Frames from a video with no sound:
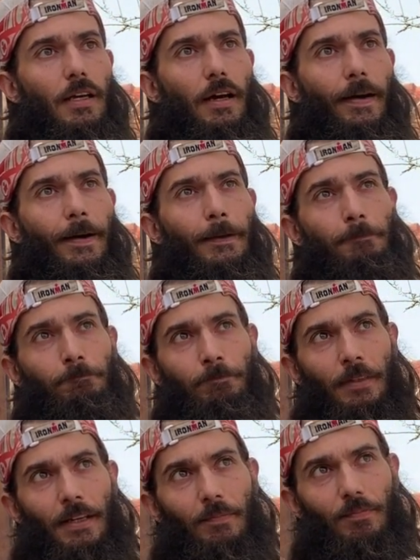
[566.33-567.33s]

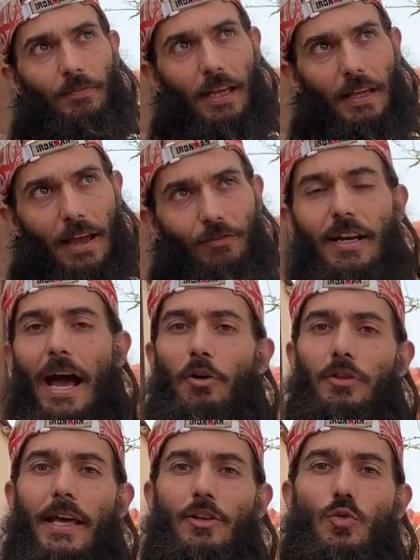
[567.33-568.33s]
every now
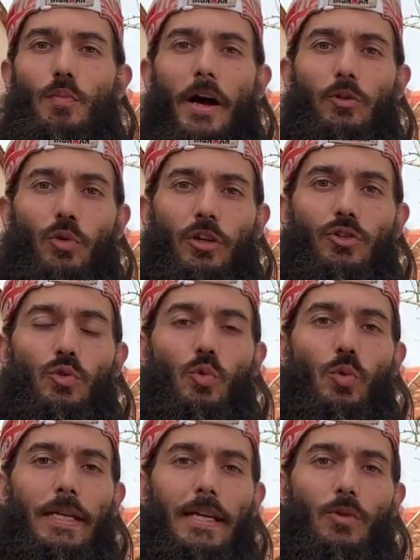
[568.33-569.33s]
and then you might want to do a
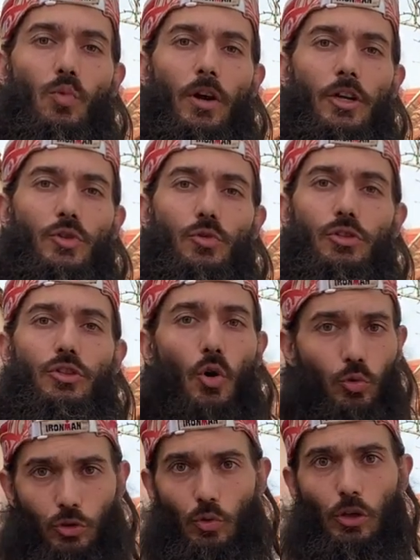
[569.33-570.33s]
week where you
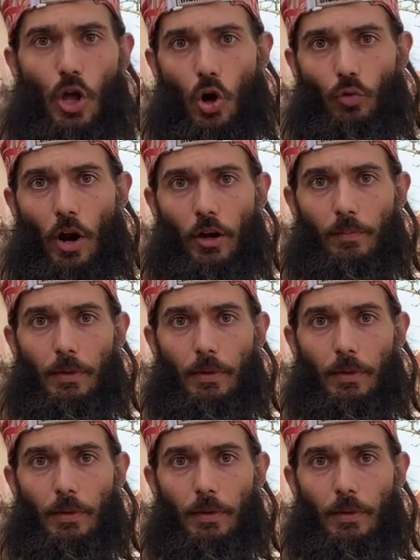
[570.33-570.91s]
don't do a long run,